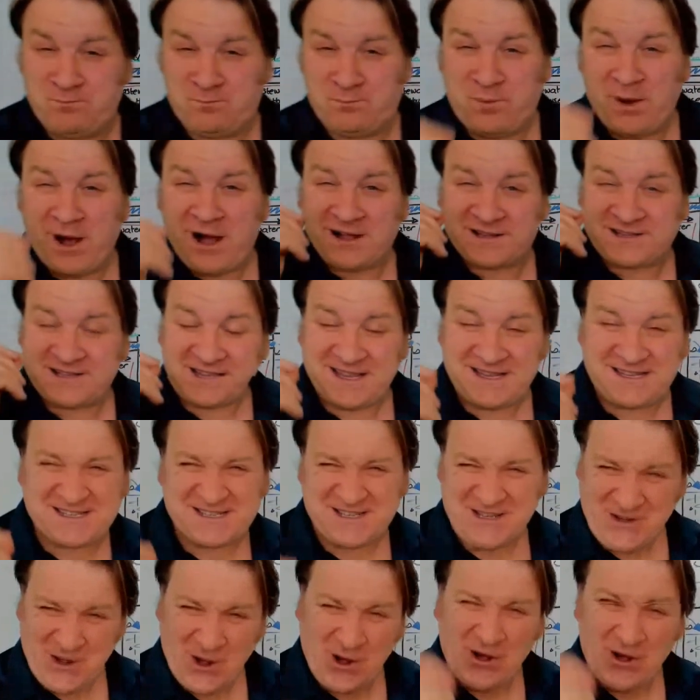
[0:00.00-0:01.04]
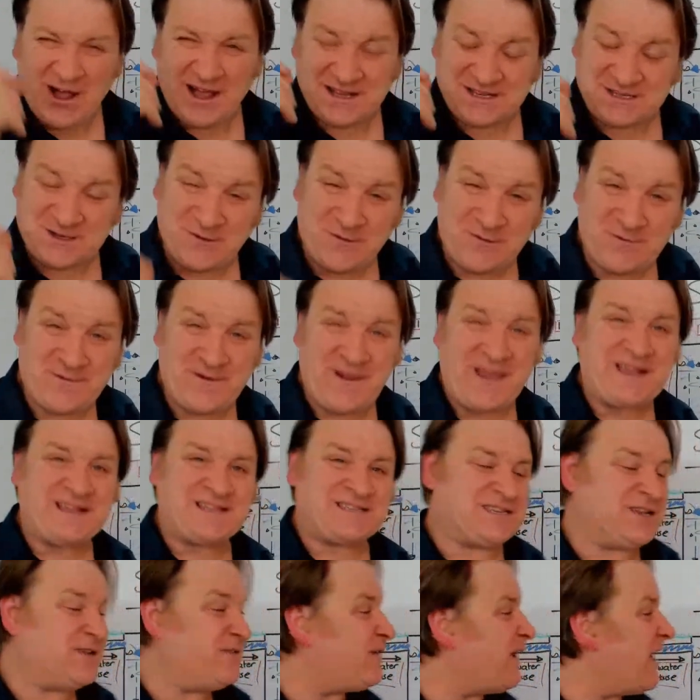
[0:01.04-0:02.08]
But it's not as
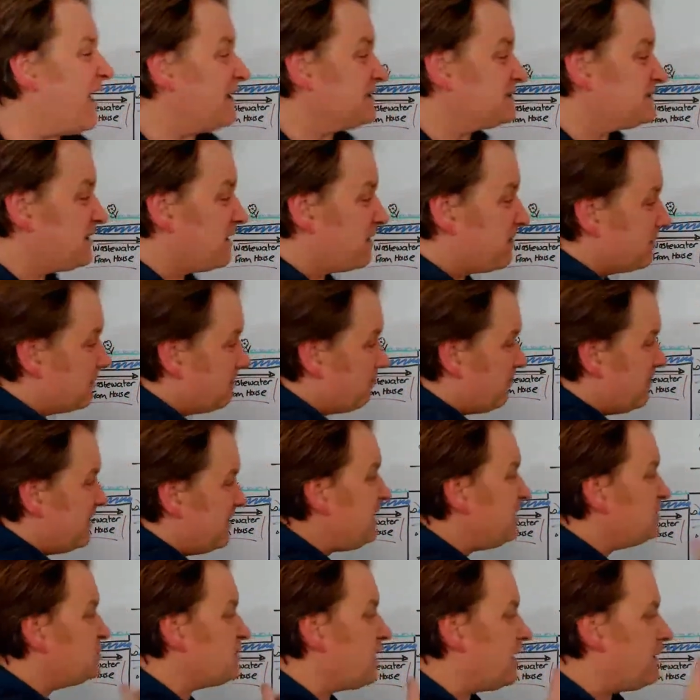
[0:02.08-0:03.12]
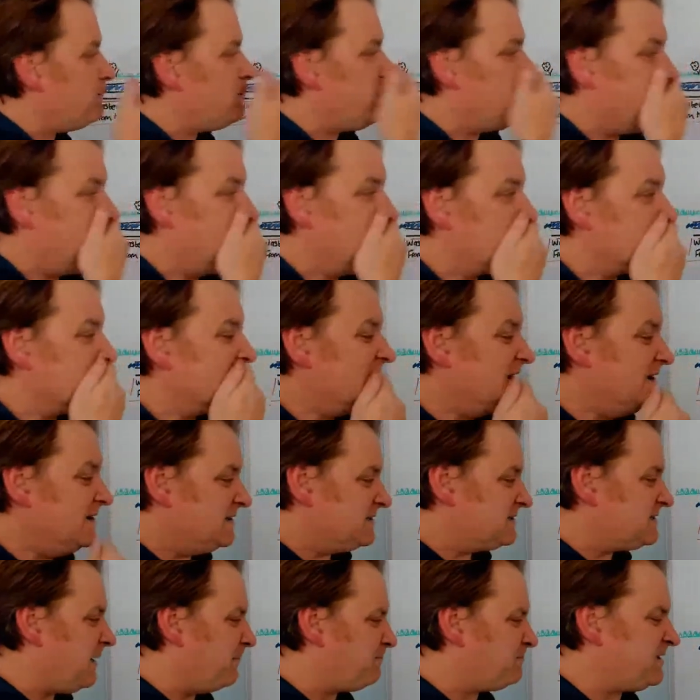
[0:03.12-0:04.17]
effective as a three-chamber
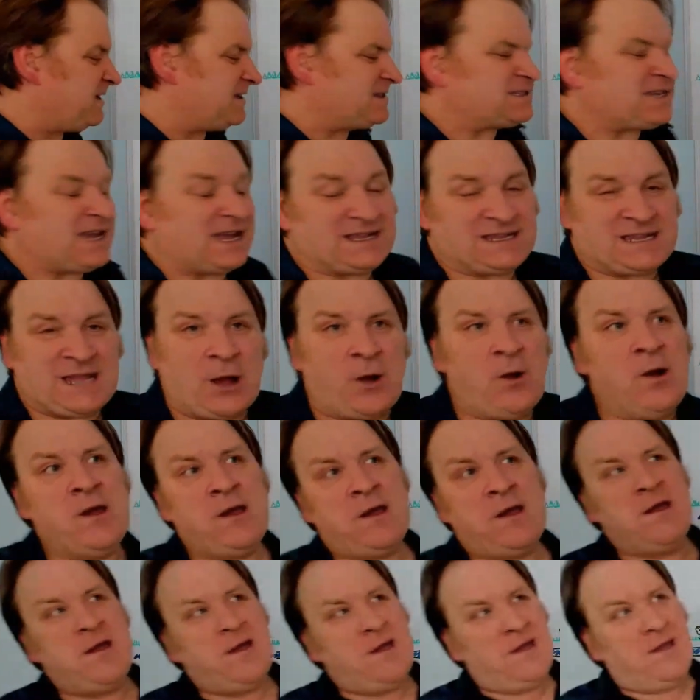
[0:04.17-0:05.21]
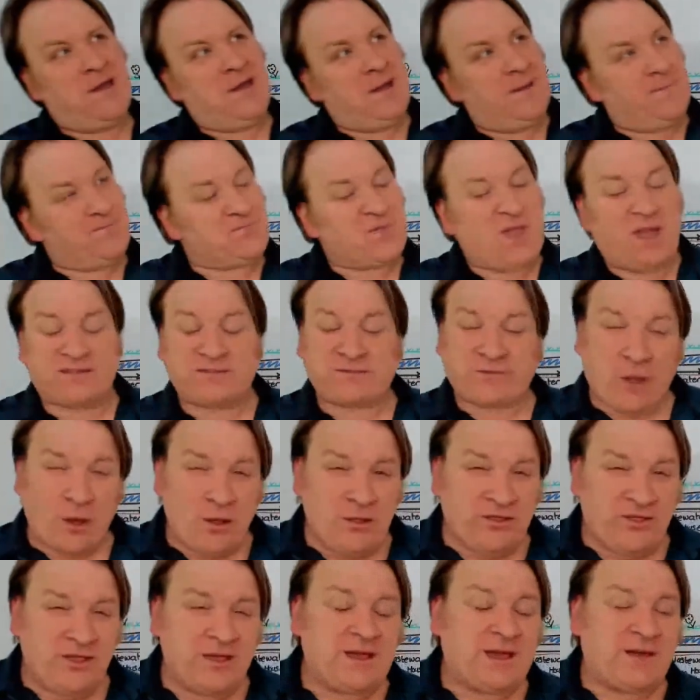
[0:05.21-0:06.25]
septic tank. Now, I
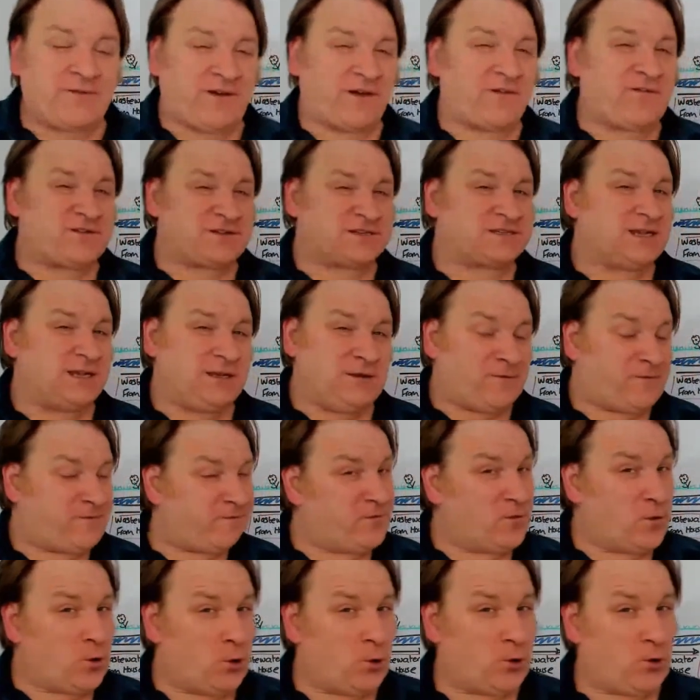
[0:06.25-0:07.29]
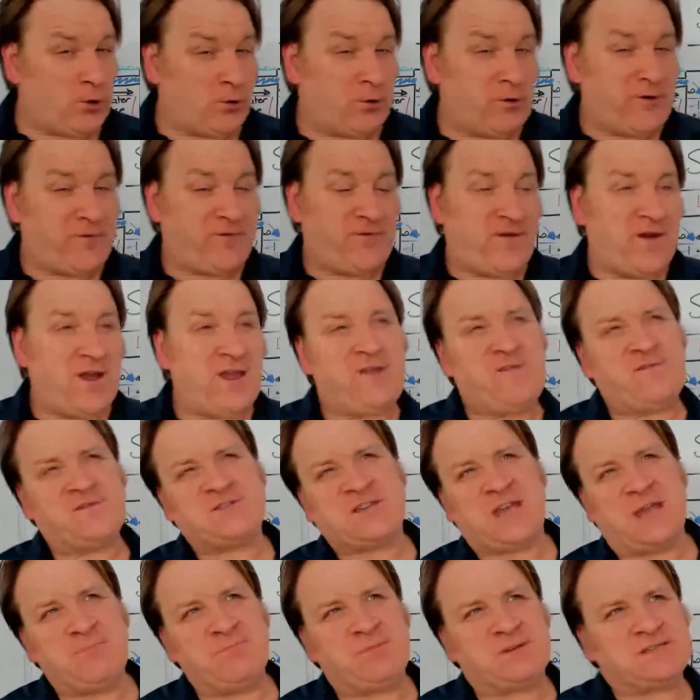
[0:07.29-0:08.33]
don't think I've ever seen a four or a five
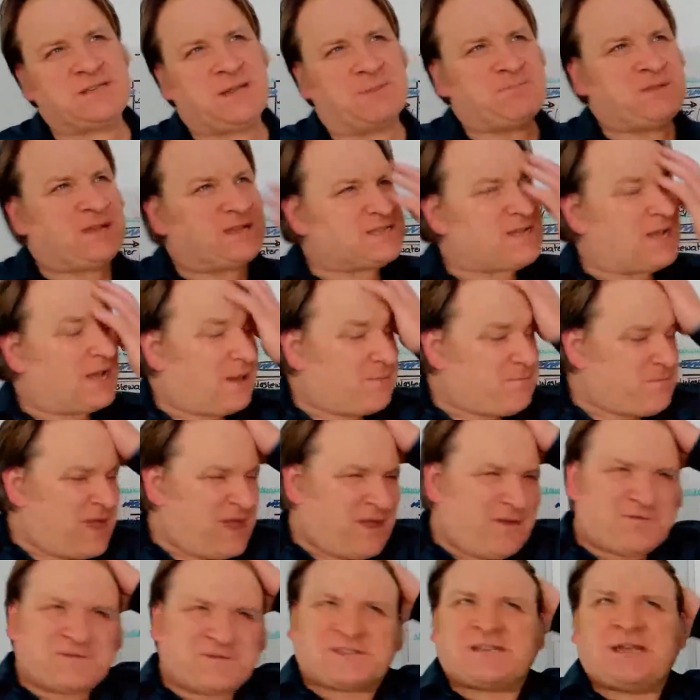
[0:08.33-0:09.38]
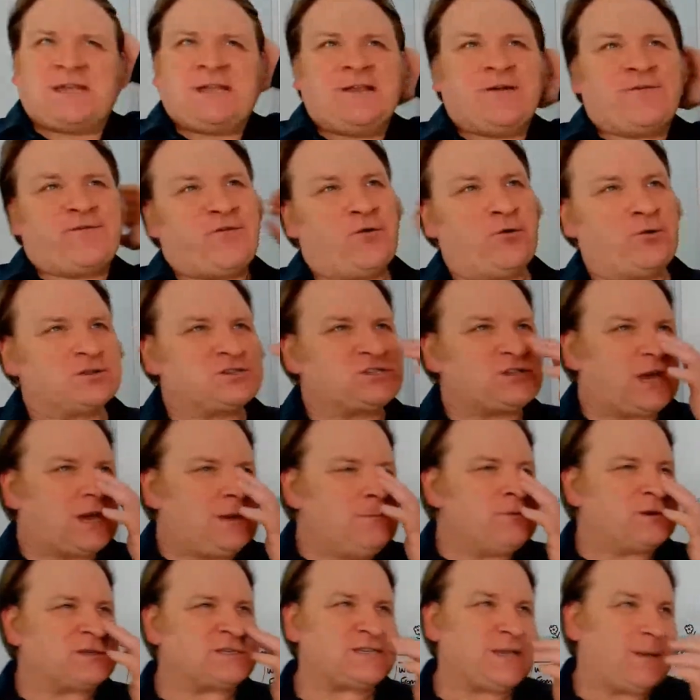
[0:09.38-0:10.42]
chamber septic tank. I may have seen a four
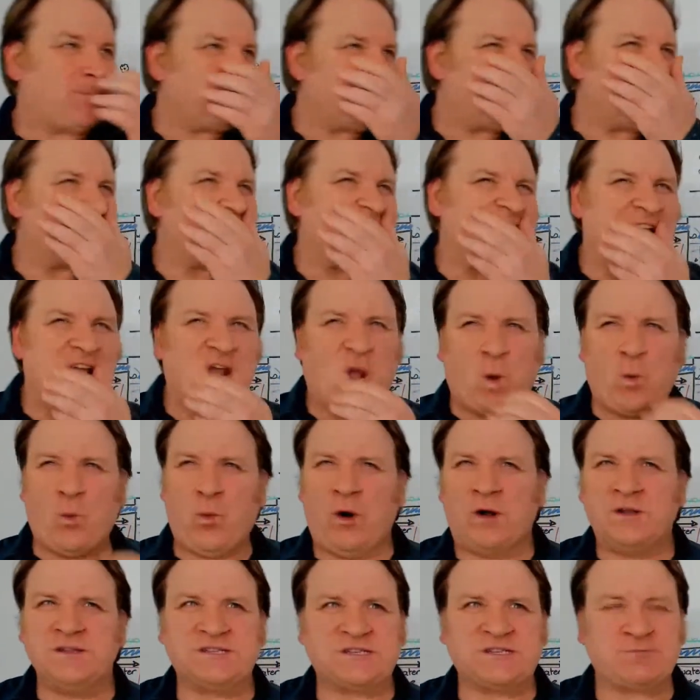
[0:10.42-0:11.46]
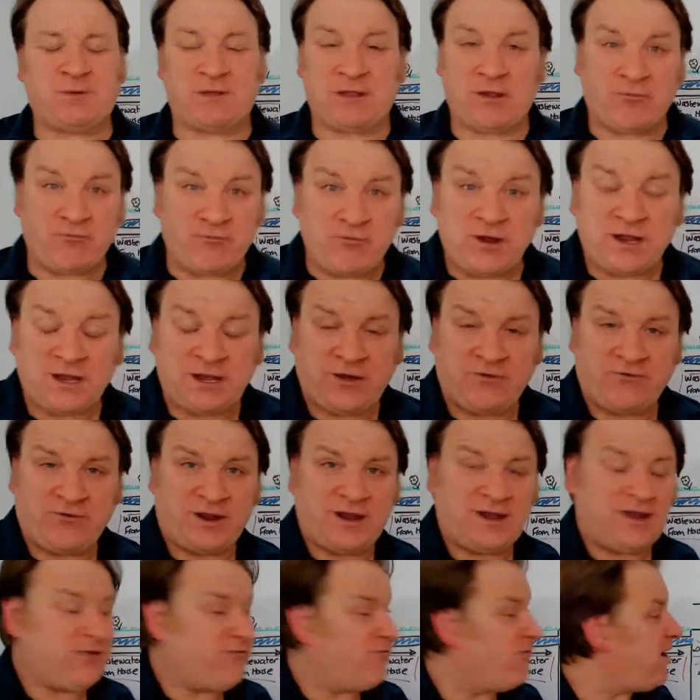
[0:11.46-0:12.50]
chamber septic tank once, but they're really,
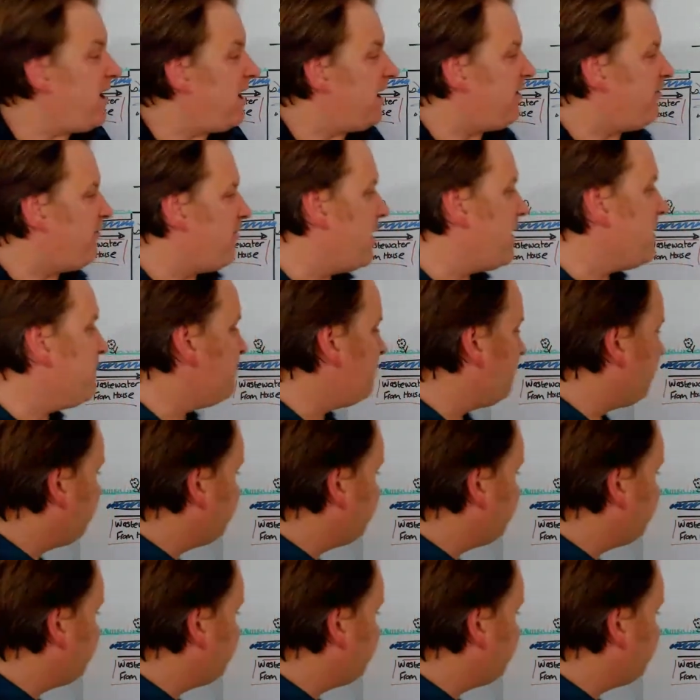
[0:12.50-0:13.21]
really rare, right?